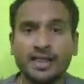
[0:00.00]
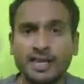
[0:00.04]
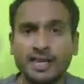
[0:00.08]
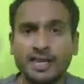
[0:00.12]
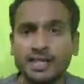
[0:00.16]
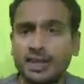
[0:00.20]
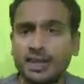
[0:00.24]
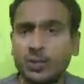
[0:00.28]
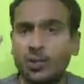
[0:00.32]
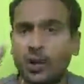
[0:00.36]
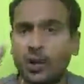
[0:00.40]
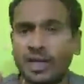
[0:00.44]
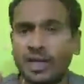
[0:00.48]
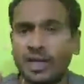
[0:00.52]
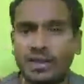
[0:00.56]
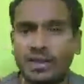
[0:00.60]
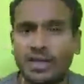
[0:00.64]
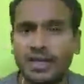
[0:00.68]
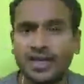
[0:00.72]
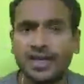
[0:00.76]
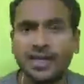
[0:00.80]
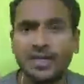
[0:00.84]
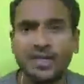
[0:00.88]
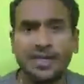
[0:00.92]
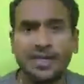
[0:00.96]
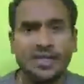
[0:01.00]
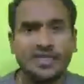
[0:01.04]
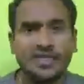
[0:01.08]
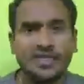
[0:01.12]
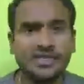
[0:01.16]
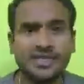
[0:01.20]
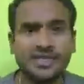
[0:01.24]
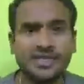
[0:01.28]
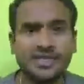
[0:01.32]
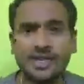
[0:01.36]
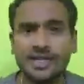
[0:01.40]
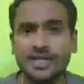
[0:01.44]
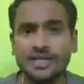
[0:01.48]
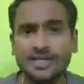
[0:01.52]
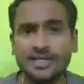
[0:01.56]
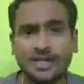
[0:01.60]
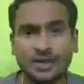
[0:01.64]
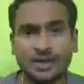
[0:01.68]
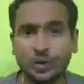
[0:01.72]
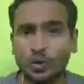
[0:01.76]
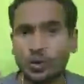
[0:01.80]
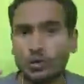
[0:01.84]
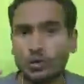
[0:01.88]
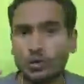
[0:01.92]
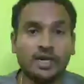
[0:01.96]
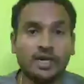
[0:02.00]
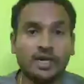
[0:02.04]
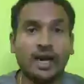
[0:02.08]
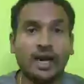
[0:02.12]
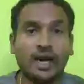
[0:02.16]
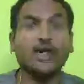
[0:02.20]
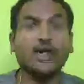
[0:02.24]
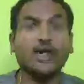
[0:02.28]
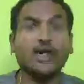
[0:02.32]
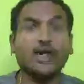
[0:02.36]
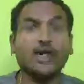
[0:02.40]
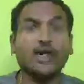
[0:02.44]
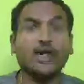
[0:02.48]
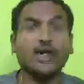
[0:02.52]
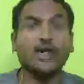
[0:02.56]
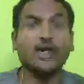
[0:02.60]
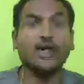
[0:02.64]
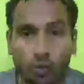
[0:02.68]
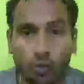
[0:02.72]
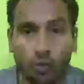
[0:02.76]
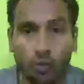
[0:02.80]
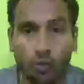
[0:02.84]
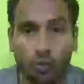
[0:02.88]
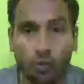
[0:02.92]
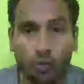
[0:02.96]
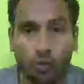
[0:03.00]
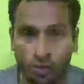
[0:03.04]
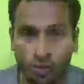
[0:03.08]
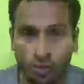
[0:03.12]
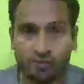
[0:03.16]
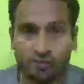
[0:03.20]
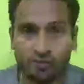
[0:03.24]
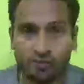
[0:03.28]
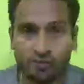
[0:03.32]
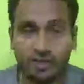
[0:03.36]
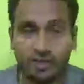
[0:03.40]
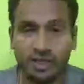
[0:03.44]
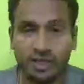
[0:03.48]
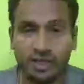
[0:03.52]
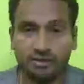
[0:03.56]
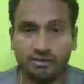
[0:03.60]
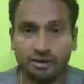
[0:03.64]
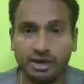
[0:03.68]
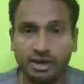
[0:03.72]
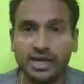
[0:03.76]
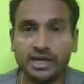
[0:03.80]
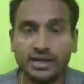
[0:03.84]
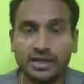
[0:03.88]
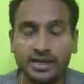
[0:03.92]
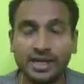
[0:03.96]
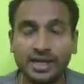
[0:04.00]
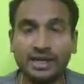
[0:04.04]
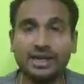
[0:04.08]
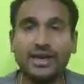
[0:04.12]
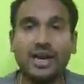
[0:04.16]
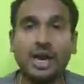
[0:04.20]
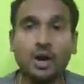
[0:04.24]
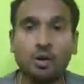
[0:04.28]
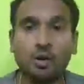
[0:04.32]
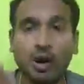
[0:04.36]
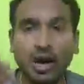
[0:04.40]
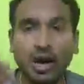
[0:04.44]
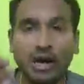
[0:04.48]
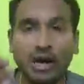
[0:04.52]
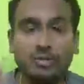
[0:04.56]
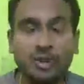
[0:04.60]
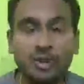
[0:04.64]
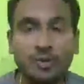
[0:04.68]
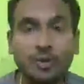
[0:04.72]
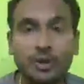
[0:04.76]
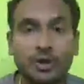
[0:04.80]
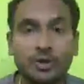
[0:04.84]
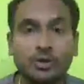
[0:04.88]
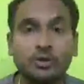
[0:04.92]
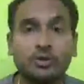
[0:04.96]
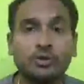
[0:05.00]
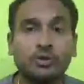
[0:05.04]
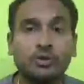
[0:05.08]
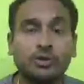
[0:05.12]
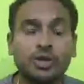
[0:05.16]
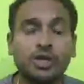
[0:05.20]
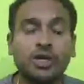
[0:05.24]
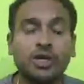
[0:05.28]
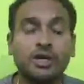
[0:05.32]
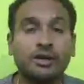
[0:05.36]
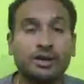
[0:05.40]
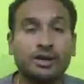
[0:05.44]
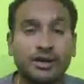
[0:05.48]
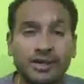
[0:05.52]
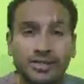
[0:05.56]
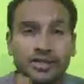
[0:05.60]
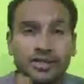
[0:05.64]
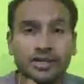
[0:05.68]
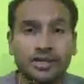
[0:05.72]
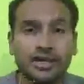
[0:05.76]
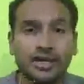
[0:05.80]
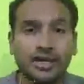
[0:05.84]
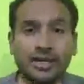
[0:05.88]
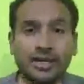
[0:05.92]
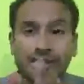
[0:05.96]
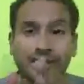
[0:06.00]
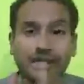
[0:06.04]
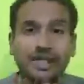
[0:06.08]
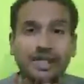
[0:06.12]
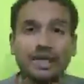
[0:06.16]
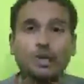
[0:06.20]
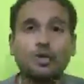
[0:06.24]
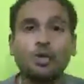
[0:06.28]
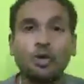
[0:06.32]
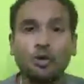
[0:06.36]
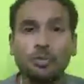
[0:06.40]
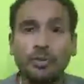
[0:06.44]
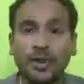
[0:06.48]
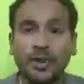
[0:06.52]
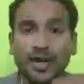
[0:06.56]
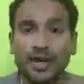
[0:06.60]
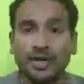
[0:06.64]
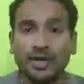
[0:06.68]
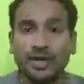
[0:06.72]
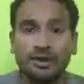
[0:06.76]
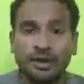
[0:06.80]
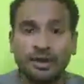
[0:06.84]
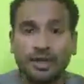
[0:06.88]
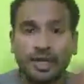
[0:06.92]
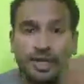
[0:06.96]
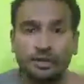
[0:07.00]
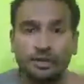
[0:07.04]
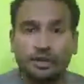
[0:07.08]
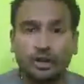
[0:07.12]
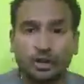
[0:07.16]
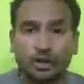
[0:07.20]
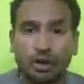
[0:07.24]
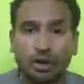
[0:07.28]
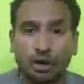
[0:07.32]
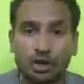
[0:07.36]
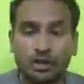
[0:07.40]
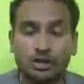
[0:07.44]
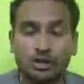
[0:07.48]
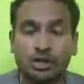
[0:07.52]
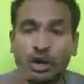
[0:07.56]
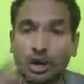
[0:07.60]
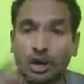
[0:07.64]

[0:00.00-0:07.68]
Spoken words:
And that is the one thing change that I know my why sort of thing, right? That now I'm able to resonate. I can go back and connect the dots.